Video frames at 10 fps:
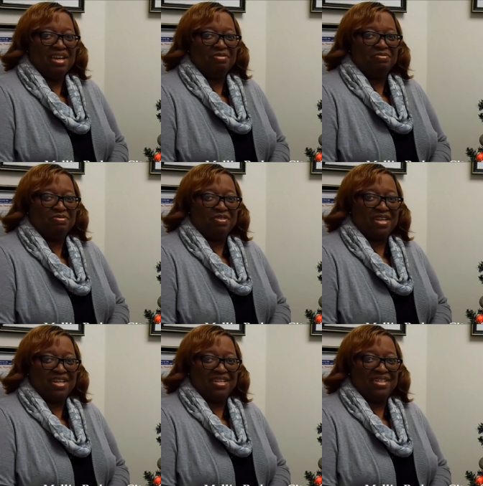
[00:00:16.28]
and
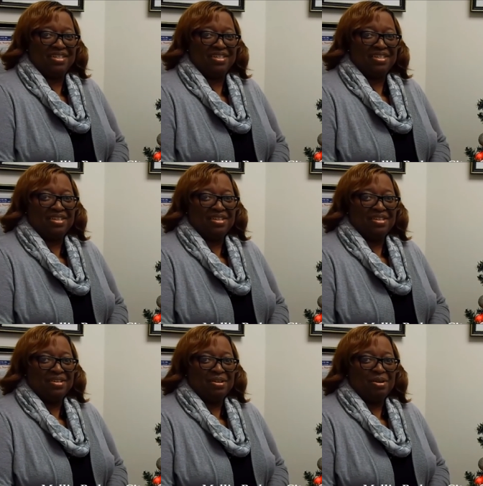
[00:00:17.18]
Fred.
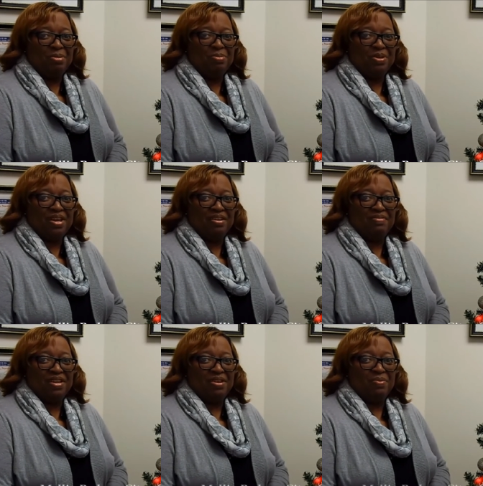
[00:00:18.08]
Hope you
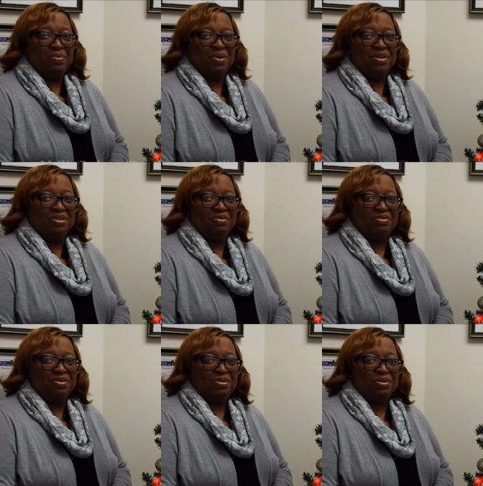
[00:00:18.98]
have a
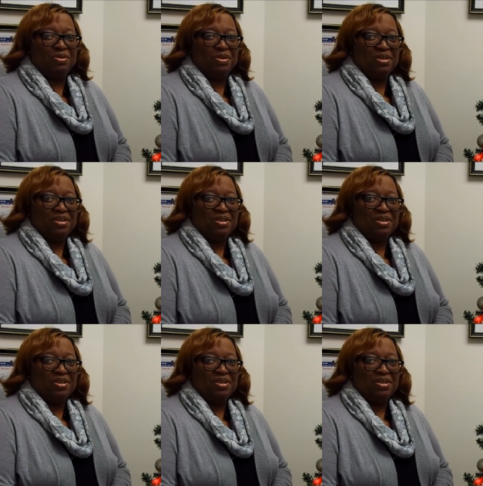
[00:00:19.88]
wonderful